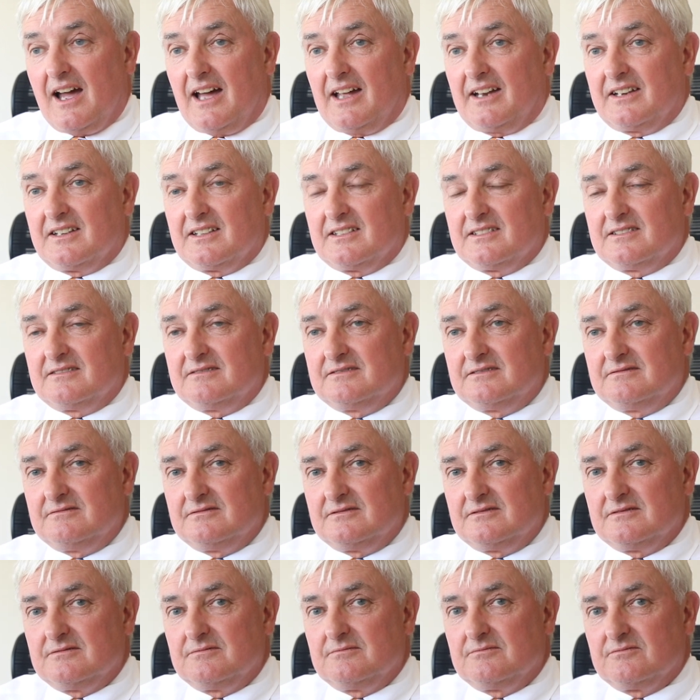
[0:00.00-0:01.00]
And
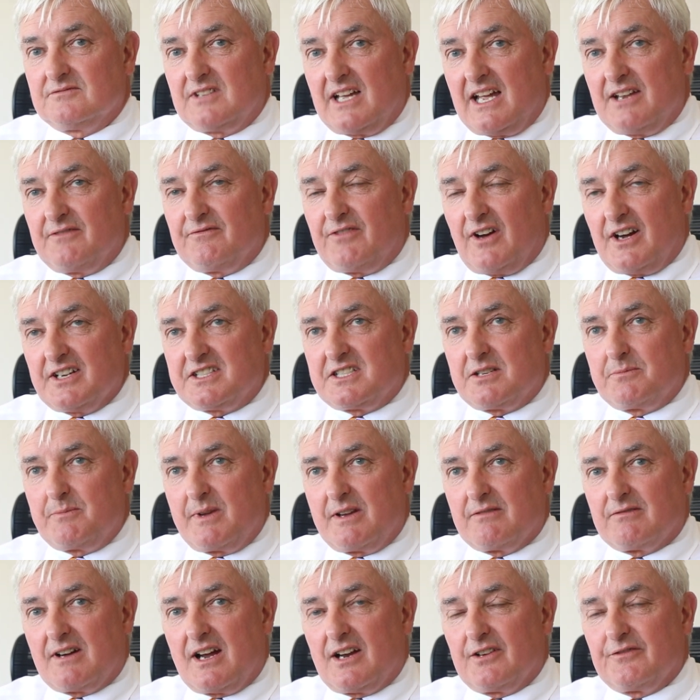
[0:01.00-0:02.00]
they invited
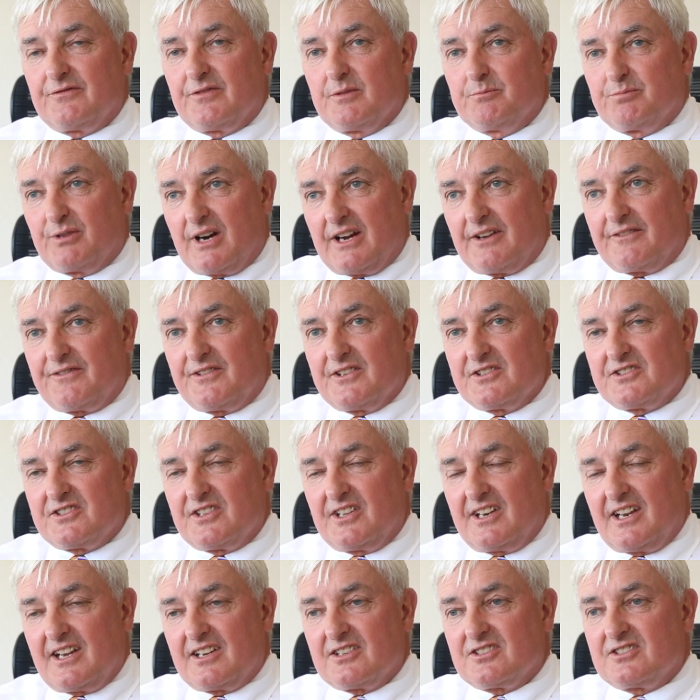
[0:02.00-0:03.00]
me around for
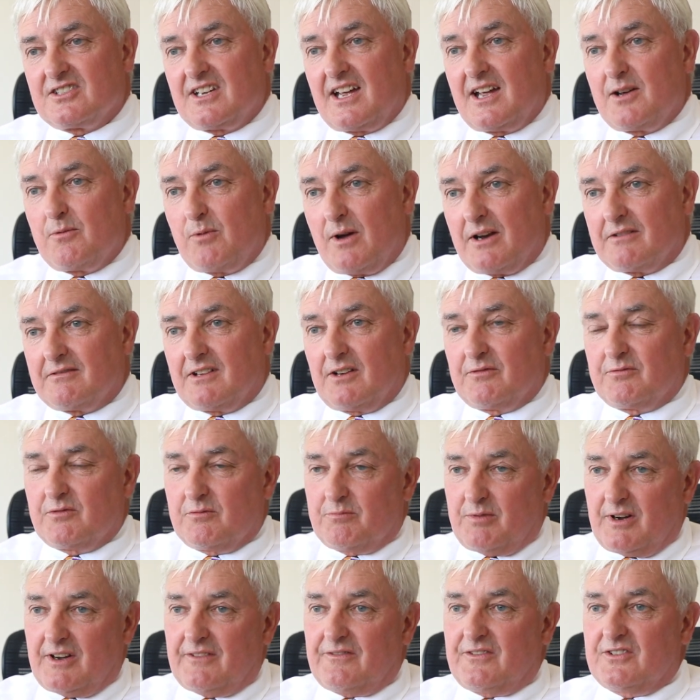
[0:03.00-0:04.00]
breakfast the next day. Went around
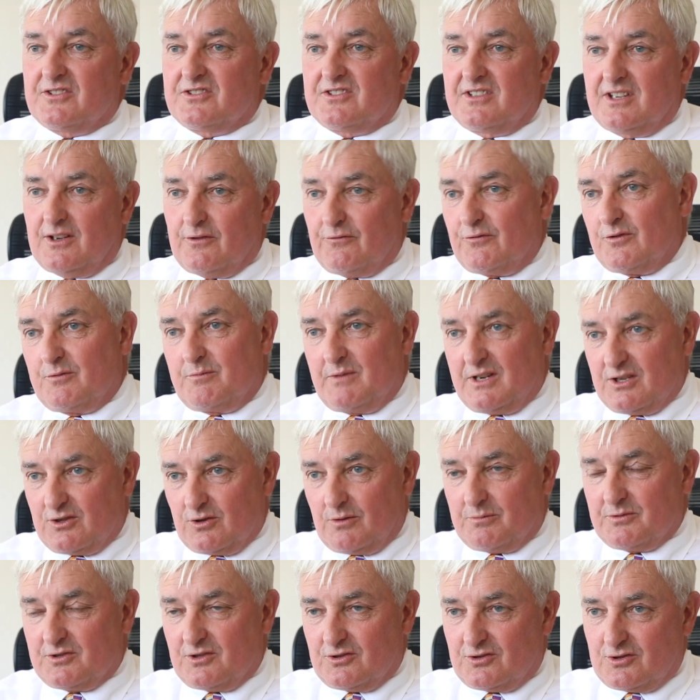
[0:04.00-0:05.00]
for breakfast, and they offered me a
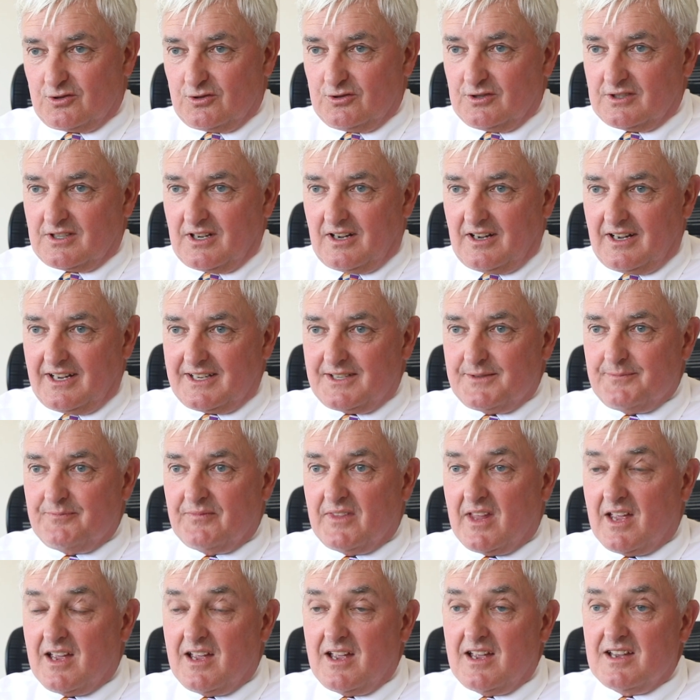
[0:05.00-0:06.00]
job as a tour guide.
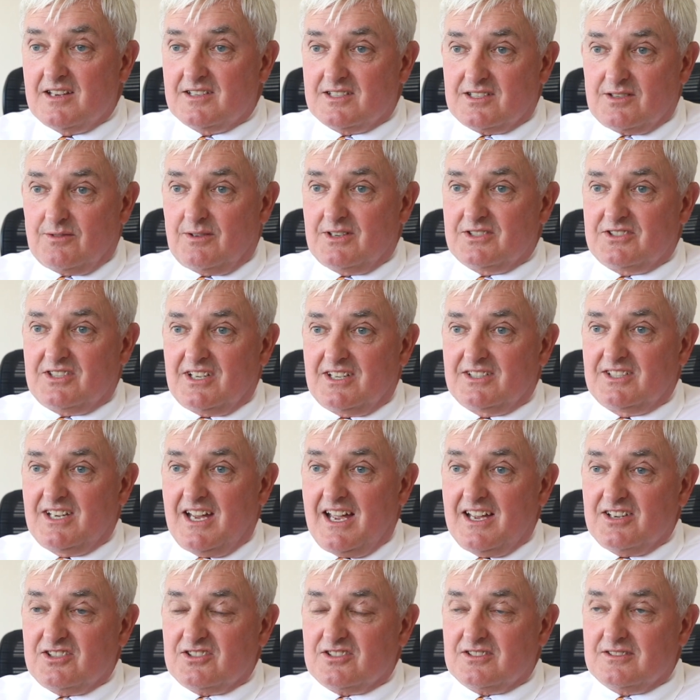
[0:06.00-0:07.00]
So I said
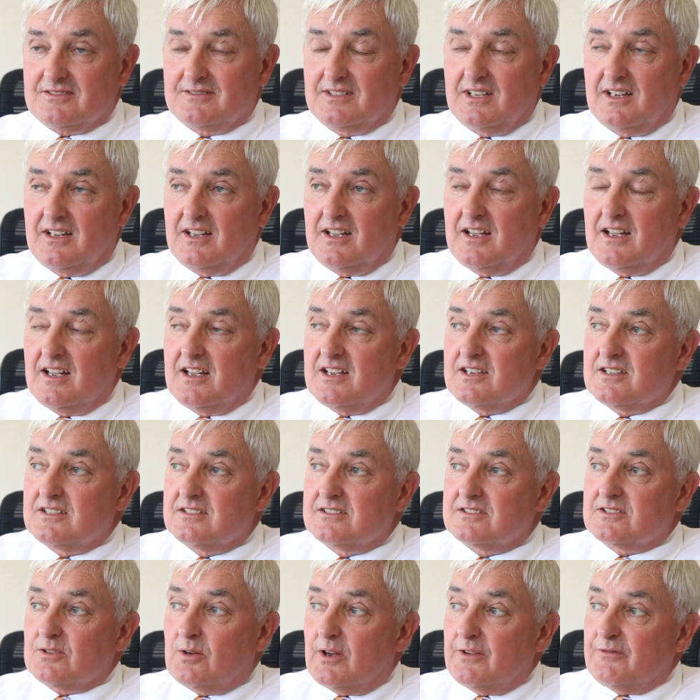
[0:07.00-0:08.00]
yes.
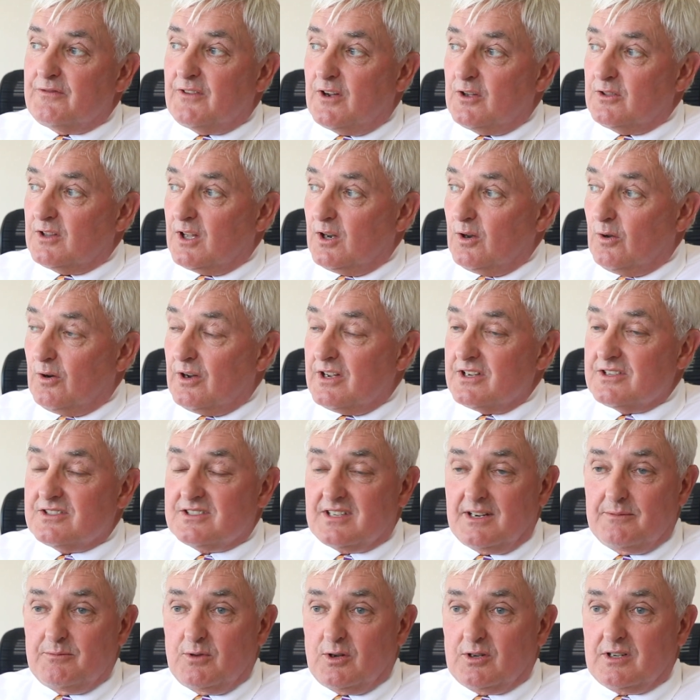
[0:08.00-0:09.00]
So I phoned the
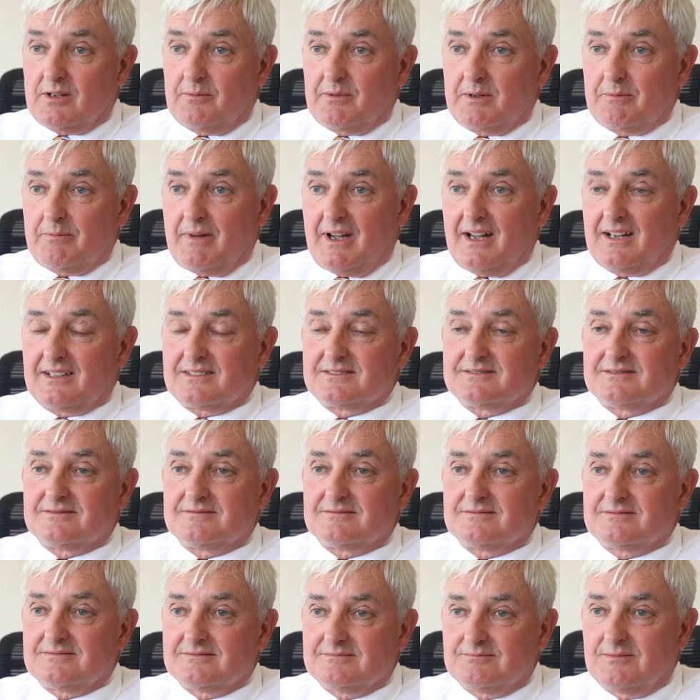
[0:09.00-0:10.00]
lawyers, so I'm not coming back,
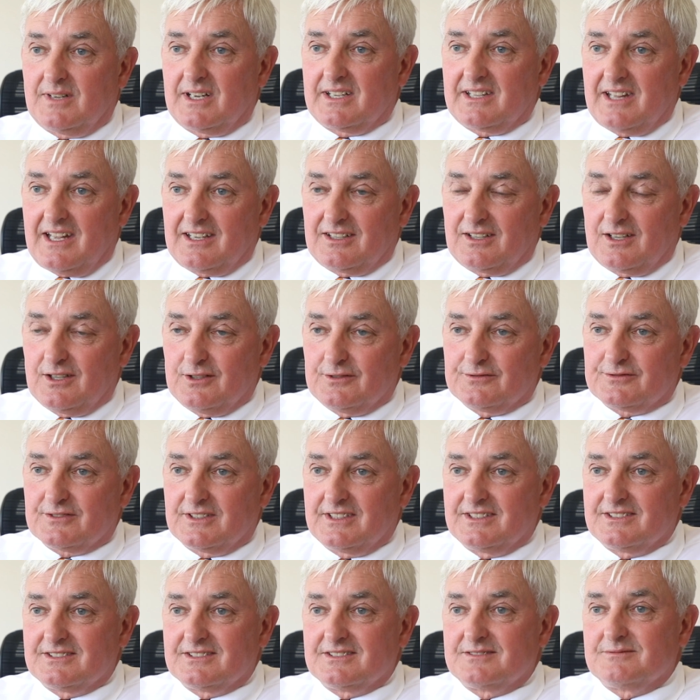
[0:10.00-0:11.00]
and my then
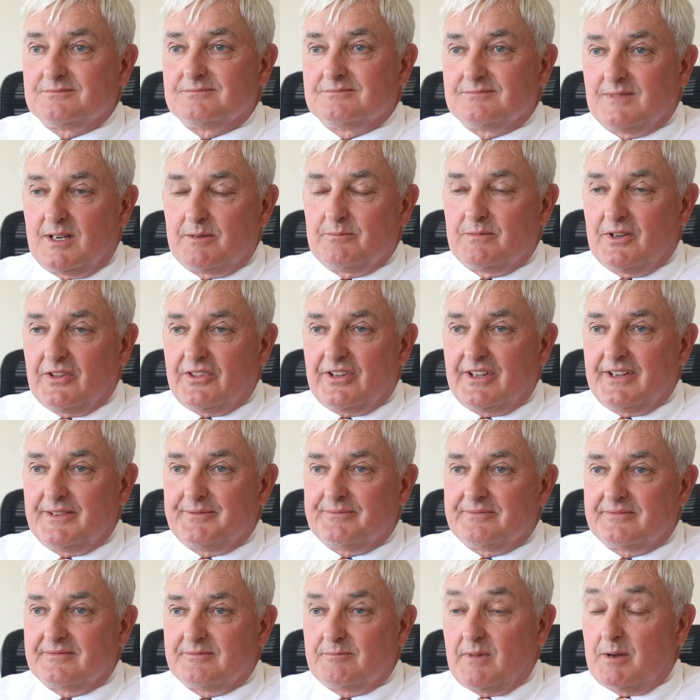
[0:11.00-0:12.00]
girlfriend and my
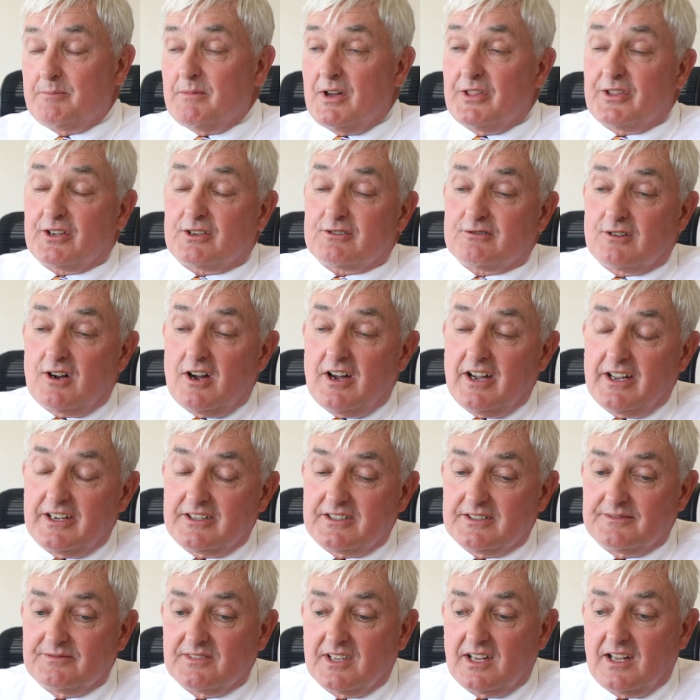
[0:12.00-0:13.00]
mother
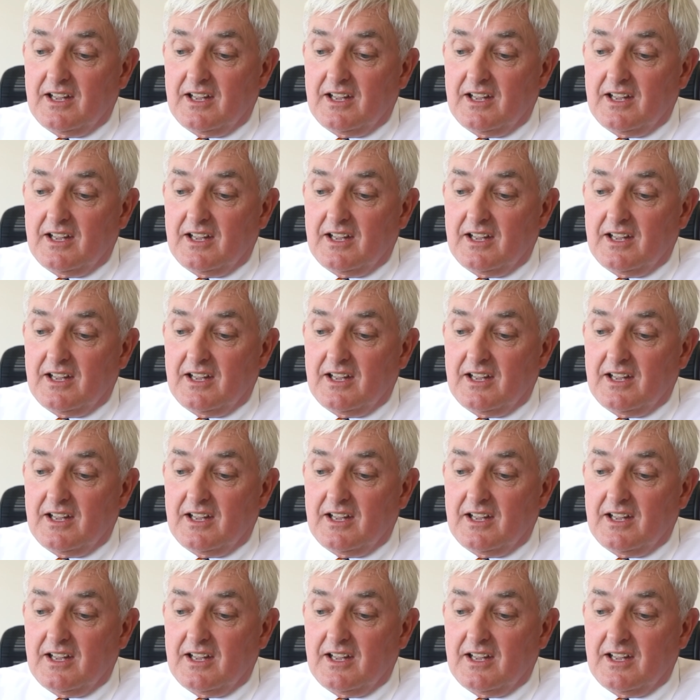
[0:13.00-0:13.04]
cried.